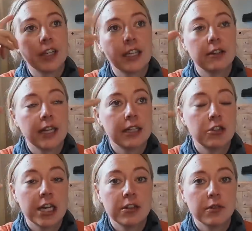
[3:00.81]
that can like
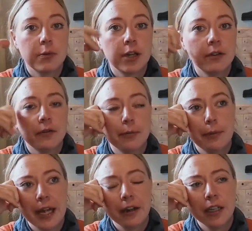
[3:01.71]
change the world for
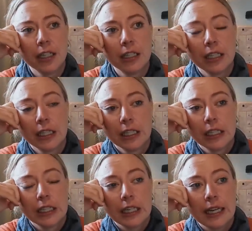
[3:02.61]
better.
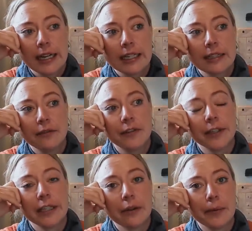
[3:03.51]
And I guess I'm
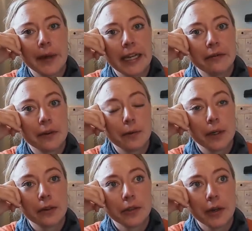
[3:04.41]
feeling the weight of the
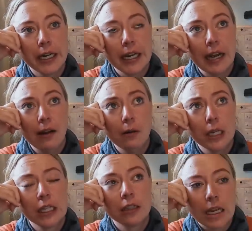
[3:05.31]
world right now.
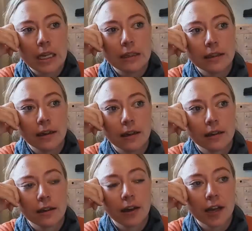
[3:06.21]
And
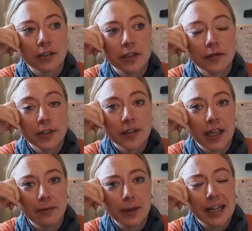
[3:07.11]
uh, gosh, this feels
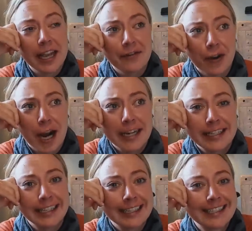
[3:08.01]
like a midlife
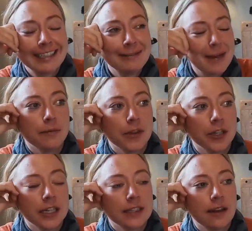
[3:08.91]
crisis. I'm
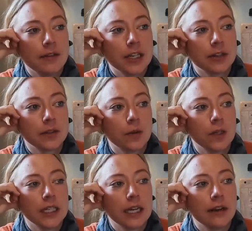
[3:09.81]
thirty-seven years
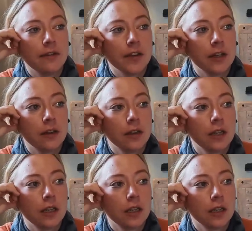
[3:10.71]
old and I feel